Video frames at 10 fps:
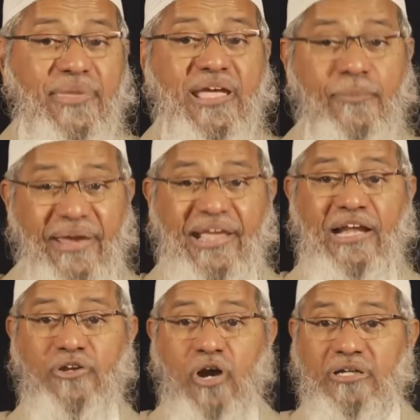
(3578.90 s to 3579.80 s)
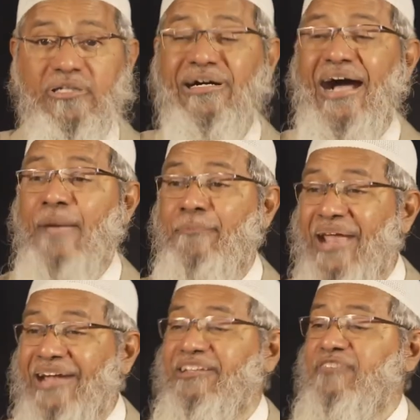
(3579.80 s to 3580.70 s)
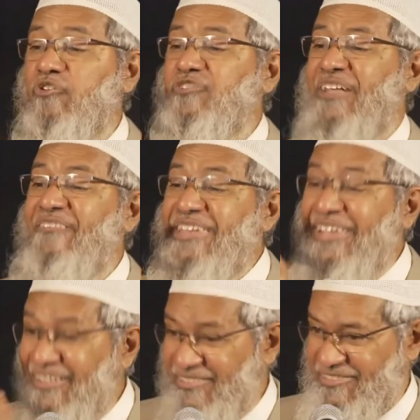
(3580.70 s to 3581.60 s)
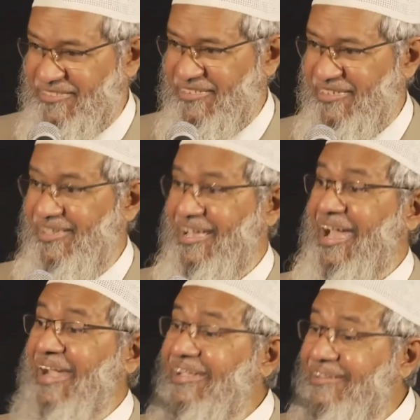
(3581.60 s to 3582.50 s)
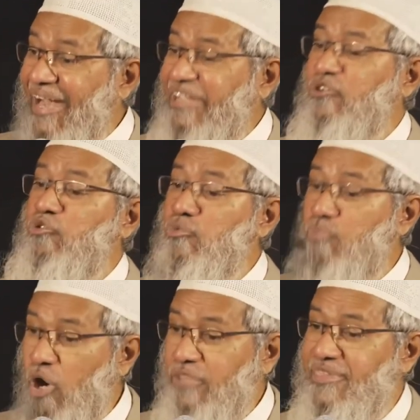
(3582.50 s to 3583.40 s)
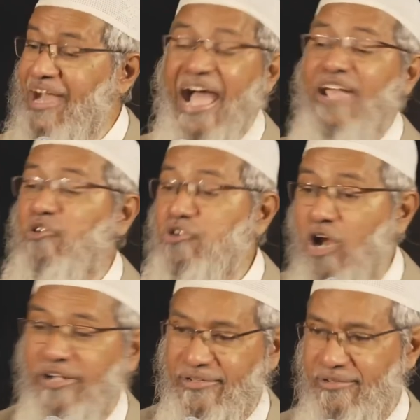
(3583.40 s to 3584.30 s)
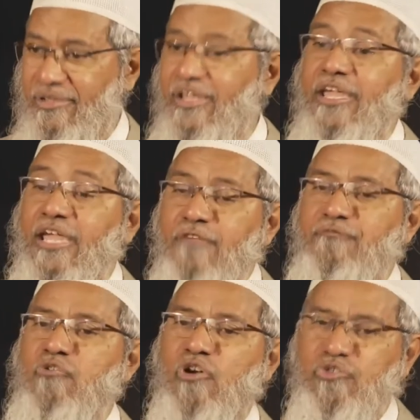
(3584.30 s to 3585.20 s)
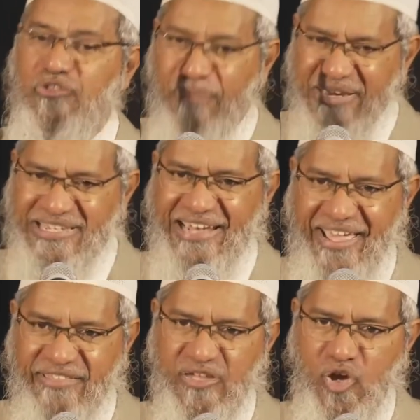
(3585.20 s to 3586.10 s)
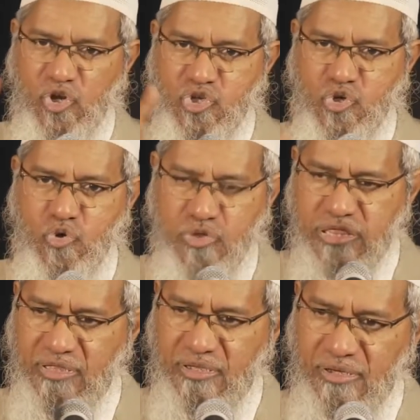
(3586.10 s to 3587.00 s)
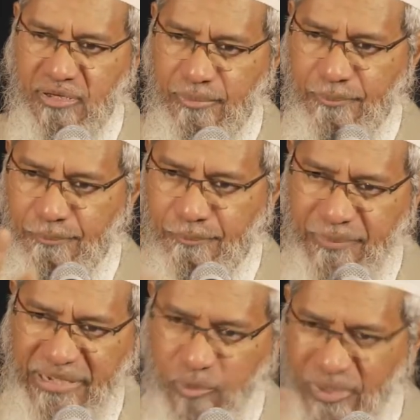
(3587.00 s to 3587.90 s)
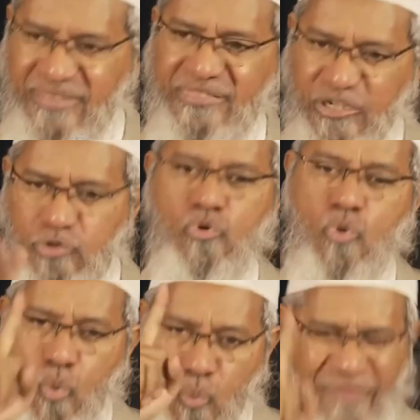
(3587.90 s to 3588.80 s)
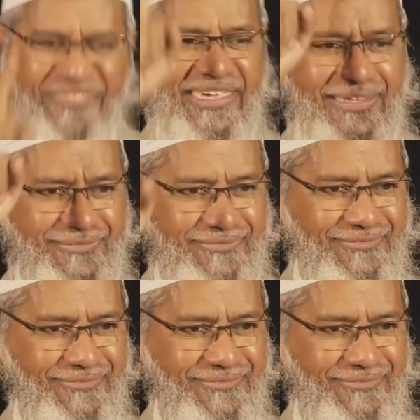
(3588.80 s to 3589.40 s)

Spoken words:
being a medical doctor, I practiced for 7 years and tried to do both. I could not. If you want to specialize, choose between the two one thing.